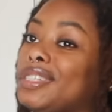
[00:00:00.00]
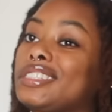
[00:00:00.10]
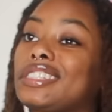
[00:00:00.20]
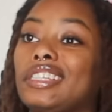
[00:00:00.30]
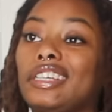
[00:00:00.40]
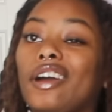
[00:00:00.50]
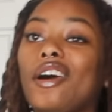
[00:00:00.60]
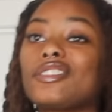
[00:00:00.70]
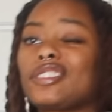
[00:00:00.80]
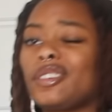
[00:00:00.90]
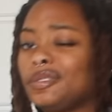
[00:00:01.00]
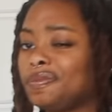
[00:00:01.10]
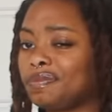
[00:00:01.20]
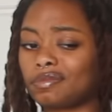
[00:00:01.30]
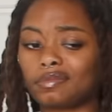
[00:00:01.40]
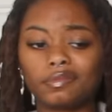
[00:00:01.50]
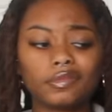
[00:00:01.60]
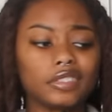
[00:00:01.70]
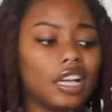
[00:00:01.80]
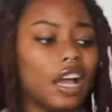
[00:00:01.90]
me as a kid. Also,
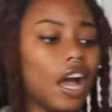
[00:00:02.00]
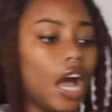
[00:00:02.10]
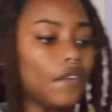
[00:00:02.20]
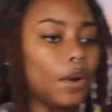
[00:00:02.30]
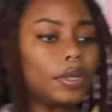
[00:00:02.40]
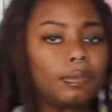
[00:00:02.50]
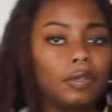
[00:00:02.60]
I've always